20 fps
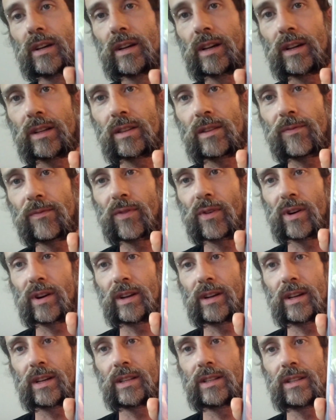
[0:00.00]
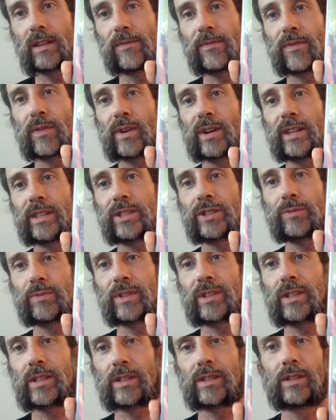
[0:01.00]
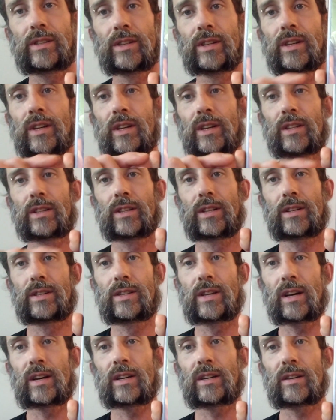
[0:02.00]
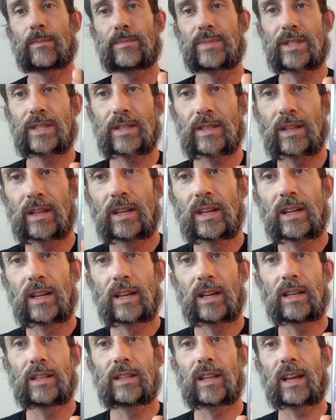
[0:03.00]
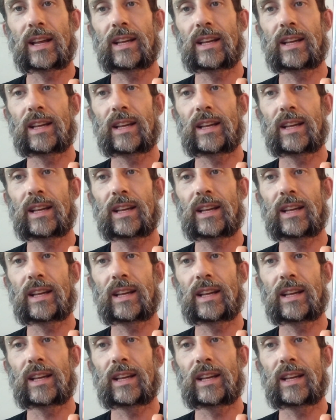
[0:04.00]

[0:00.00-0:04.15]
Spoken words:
in the French with the dubs in the